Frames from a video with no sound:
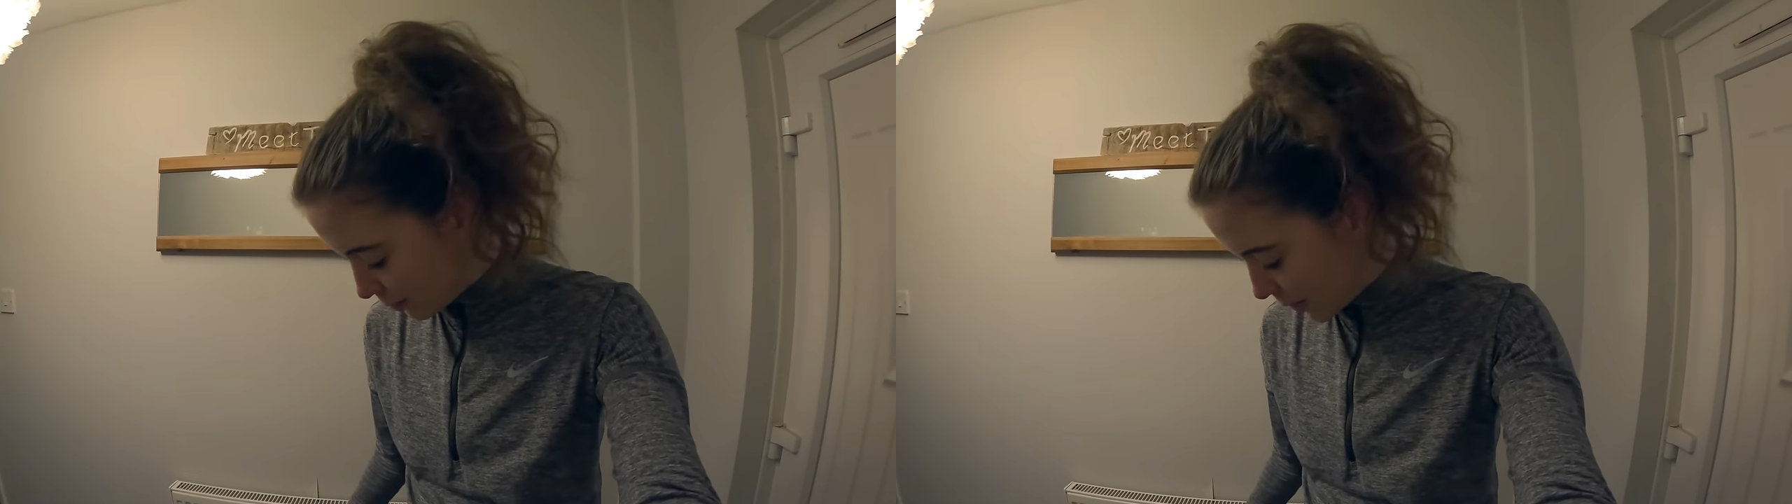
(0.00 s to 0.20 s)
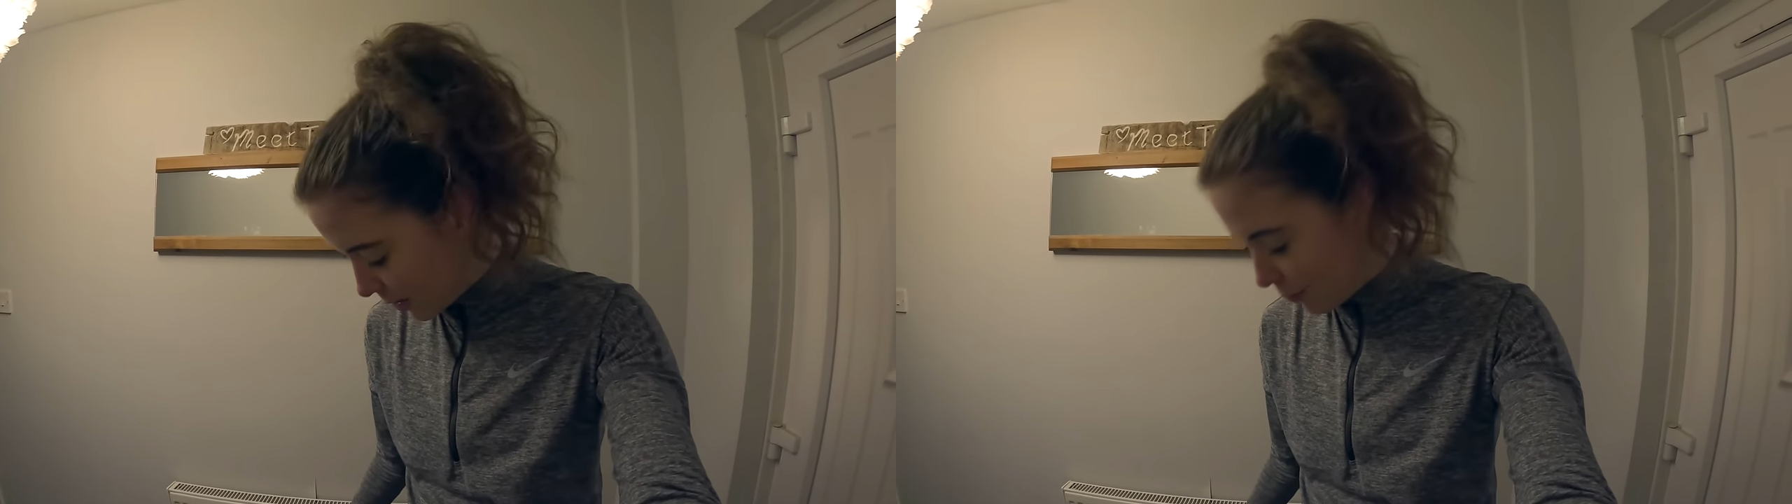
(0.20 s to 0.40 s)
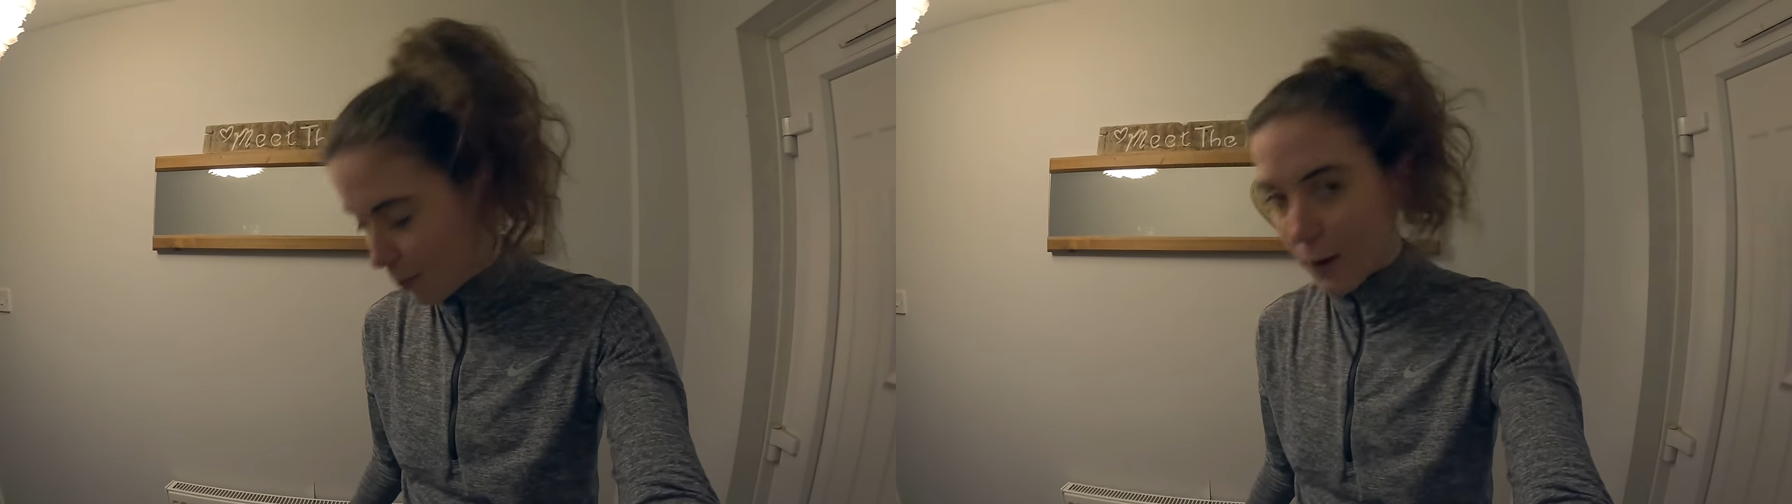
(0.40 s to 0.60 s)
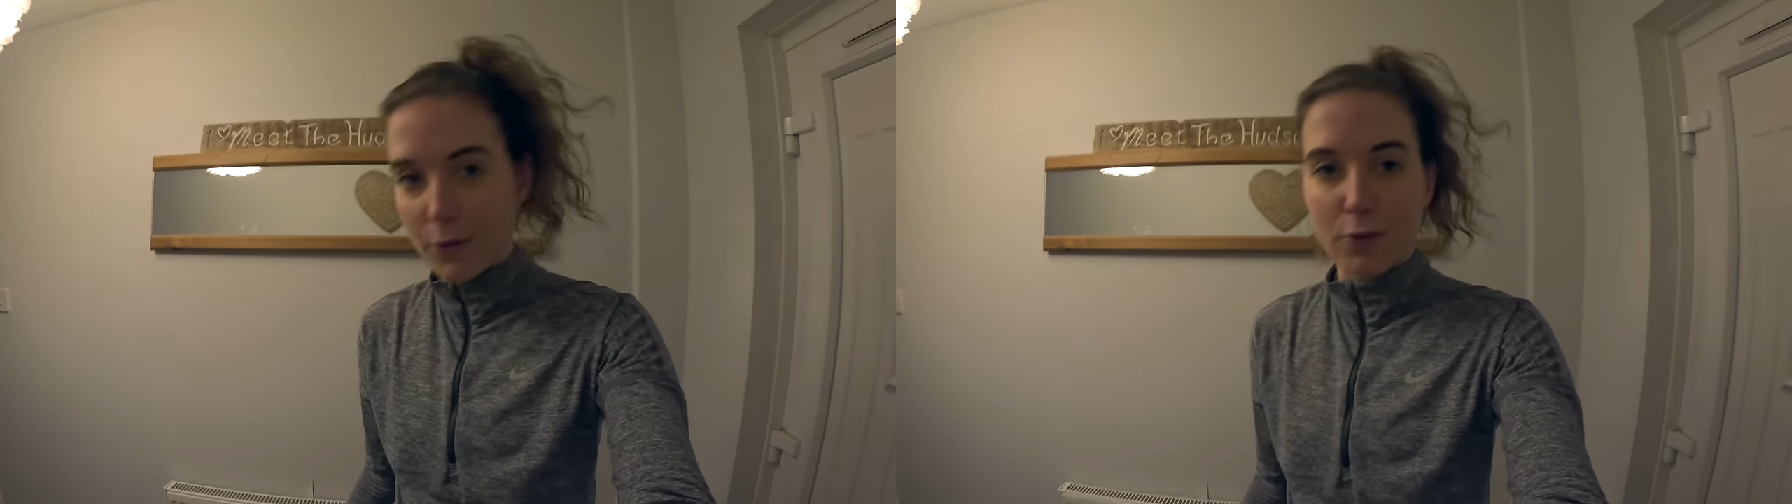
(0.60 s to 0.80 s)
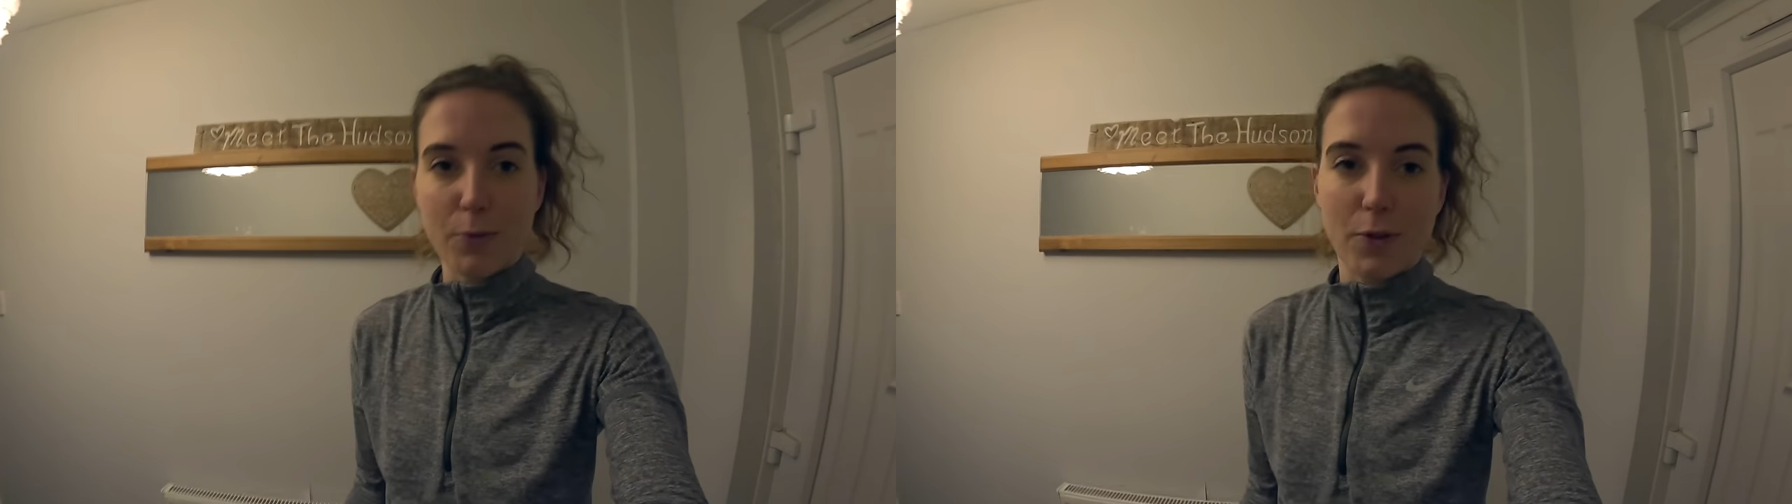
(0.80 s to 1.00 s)
spend it for a while,
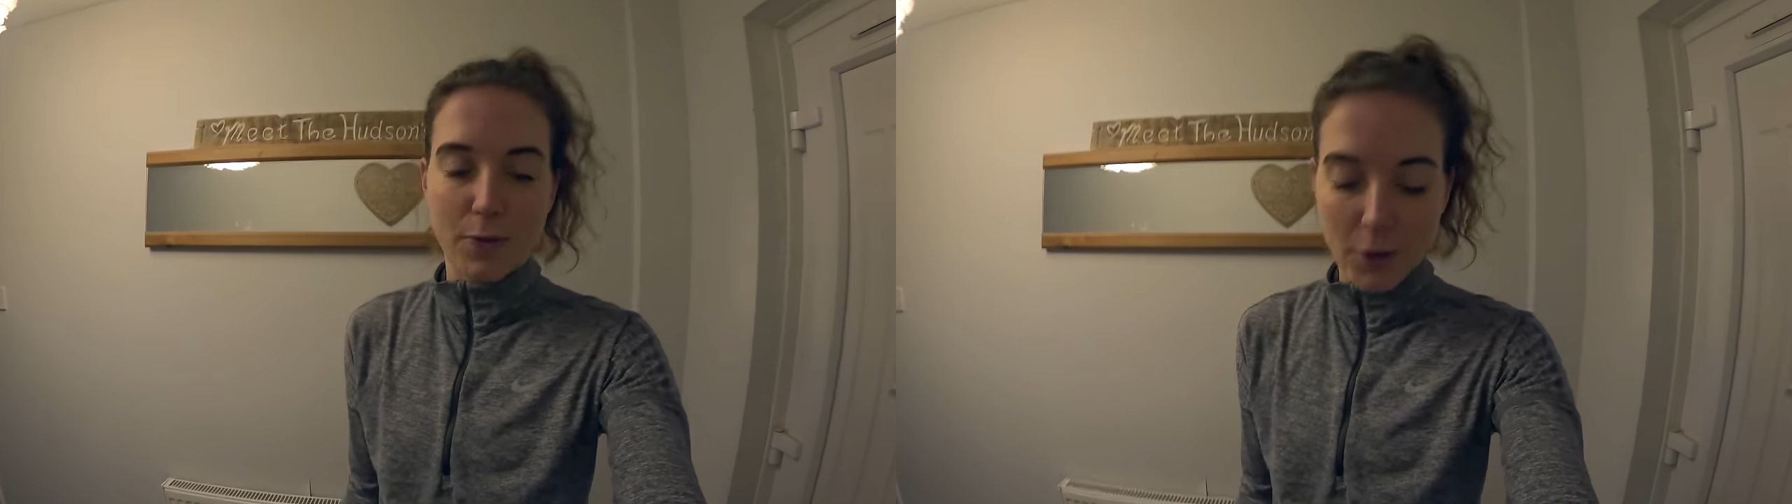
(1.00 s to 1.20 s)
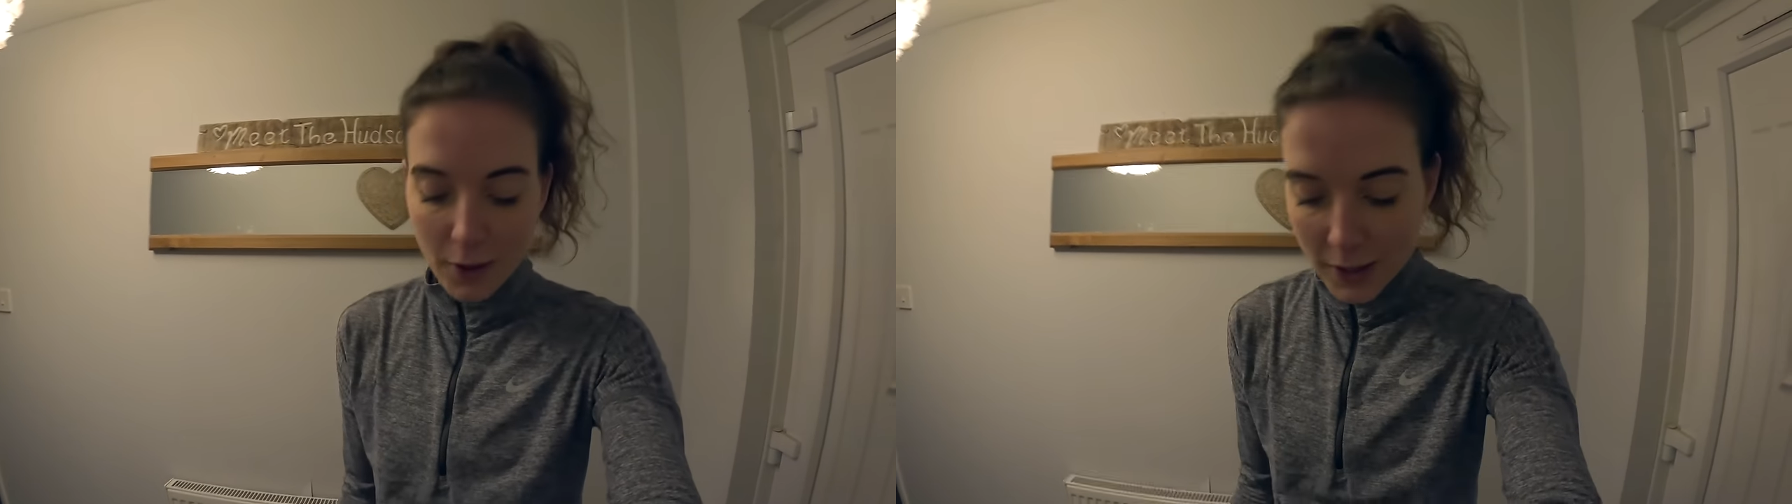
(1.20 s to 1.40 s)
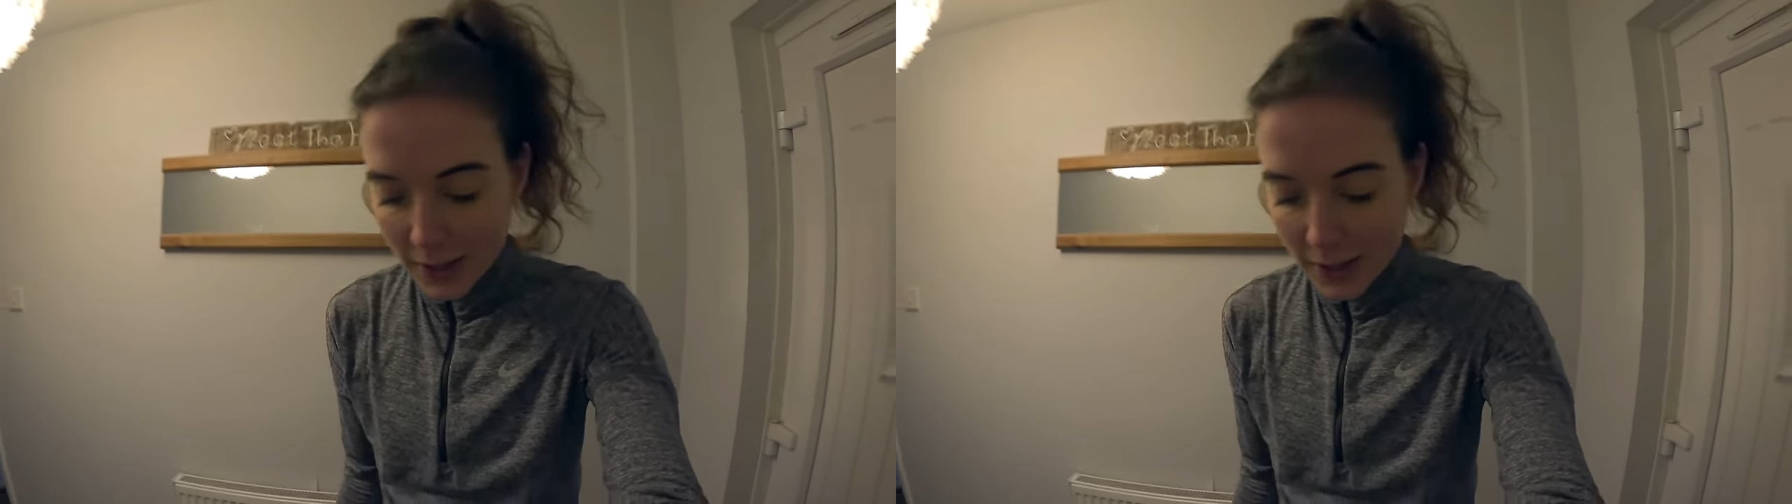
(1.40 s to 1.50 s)
just dropped it on the floor.